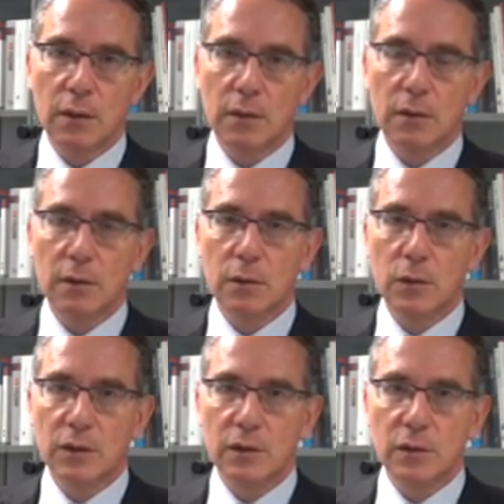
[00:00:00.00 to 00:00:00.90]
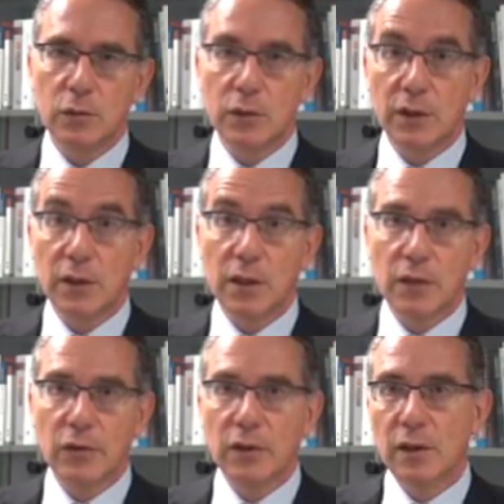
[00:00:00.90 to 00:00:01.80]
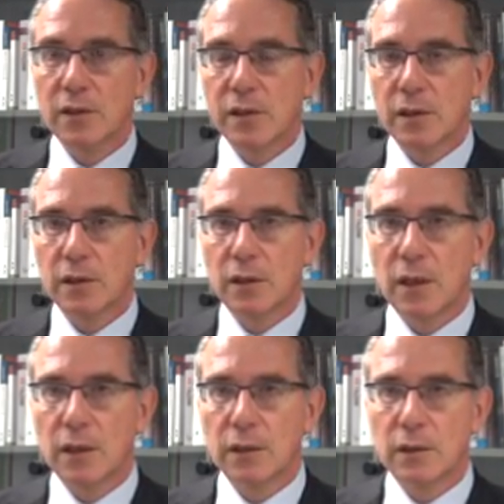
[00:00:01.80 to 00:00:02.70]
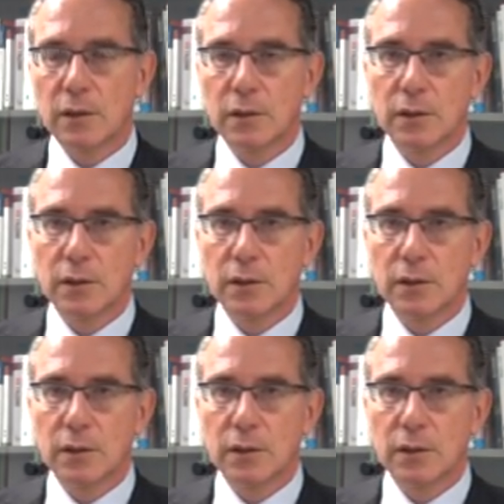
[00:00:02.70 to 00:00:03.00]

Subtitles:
The West is doing nothing, exactly like,